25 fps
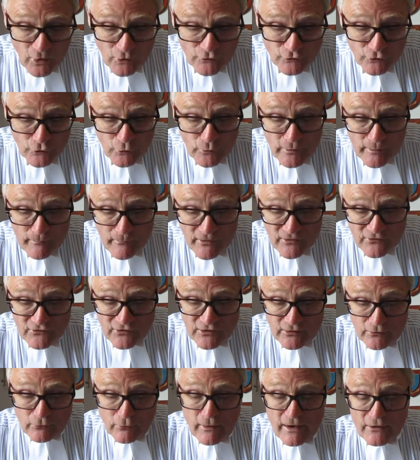newly
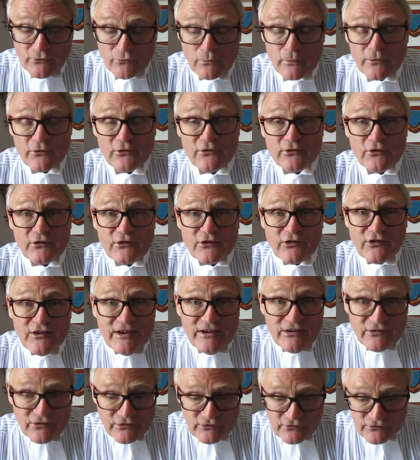minted graduates to
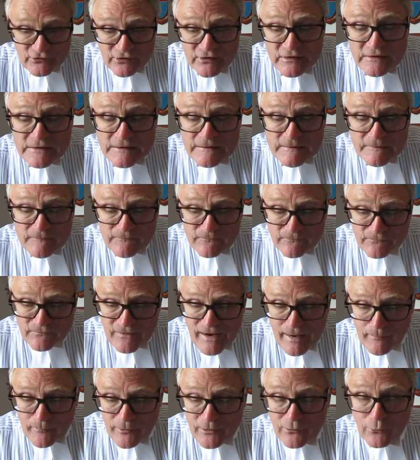seasoned
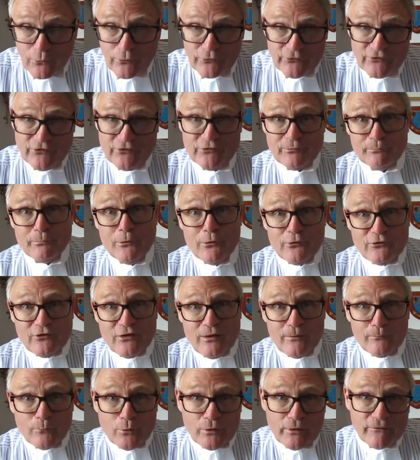family lawyers, I suppose
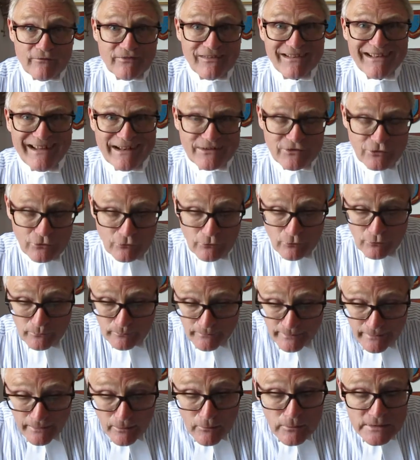I'm one of the latter group
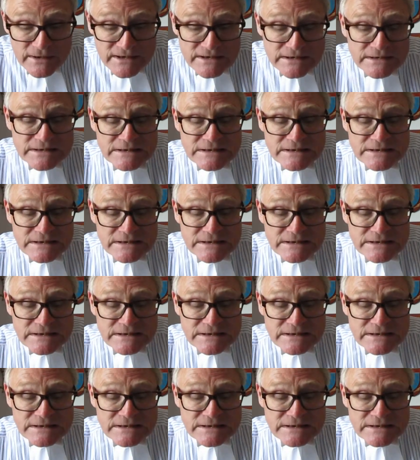now,